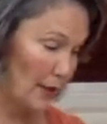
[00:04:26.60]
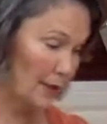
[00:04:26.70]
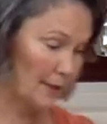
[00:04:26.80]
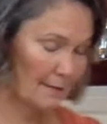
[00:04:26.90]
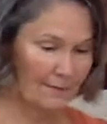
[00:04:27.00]

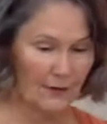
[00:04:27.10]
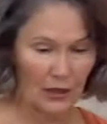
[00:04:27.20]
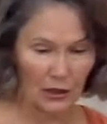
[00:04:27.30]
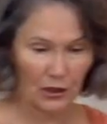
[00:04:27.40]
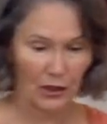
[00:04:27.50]
it to
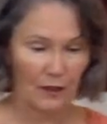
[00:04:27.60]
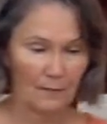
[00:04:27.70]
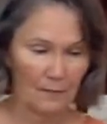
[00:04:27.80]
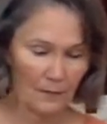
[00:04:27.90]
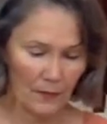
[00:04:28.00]
finish
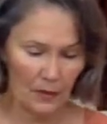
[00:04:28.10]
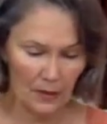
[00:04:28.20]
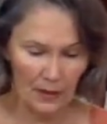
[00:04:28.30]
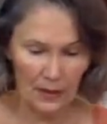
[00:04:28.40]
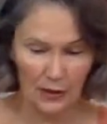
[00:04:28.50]
it
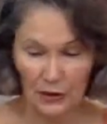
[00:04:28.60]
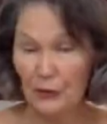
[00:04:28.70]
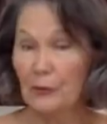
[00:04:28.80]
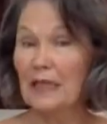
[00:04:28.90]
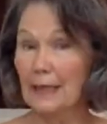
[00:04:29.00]

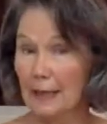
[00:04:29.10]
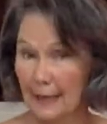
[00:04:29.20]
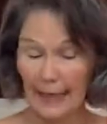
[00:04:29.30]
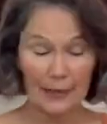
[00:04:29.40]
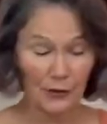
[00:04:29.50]
into a
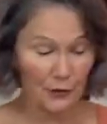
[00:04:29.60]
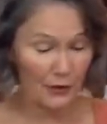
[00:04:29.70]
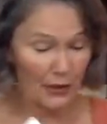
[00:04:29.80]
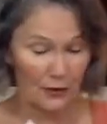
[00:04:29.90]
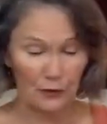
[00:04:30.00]
container
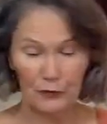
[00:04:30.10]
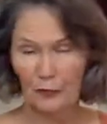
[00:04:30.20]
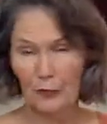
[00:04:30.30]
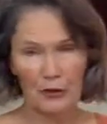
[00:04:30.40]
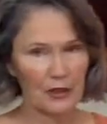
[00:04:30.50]
that you
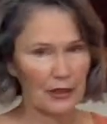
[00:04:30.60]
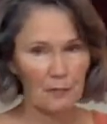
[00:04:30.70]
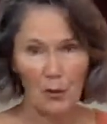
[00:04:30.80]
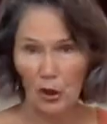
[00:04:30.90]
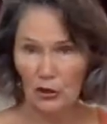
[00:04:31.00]
could put it in
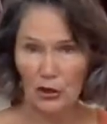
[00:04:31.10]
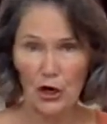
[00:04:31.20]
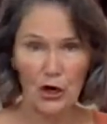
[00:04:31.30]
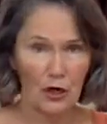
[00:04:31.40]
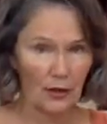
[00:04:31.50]
a ball
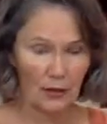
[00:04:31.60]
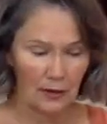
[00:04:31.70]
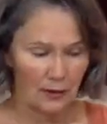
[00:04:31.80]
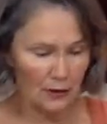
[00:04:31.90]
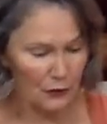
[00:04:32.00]
jar
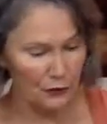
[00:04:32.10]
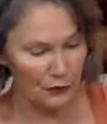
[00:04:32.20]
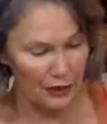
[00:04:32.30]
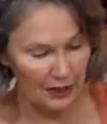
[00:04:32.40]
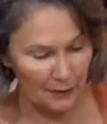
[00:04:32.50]
so you
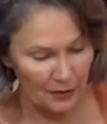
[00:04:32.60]
could keep